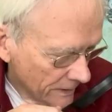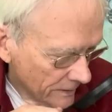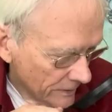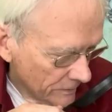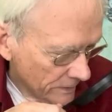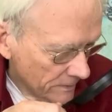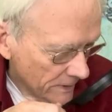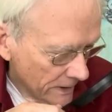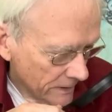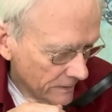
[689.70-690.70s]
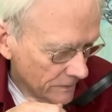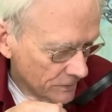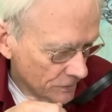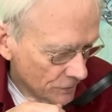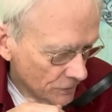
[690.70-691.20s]
The only negative
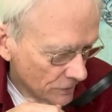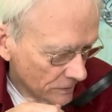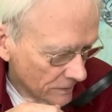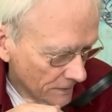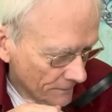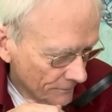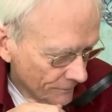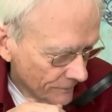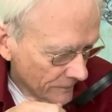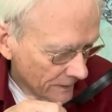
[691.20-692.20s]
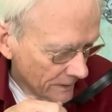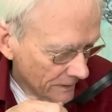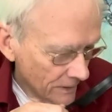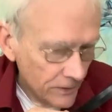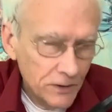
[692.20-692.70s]
is the sugar.
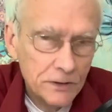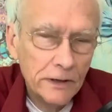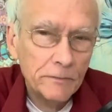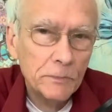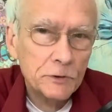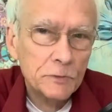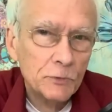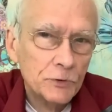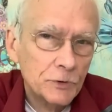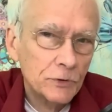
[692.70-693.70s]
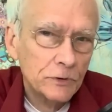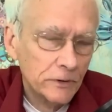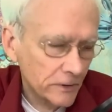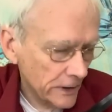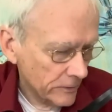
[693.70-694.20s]
It does have much more sugar
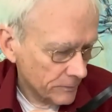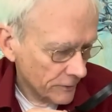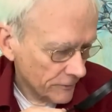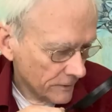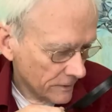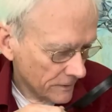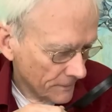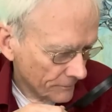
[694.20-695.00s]
than I would prefer,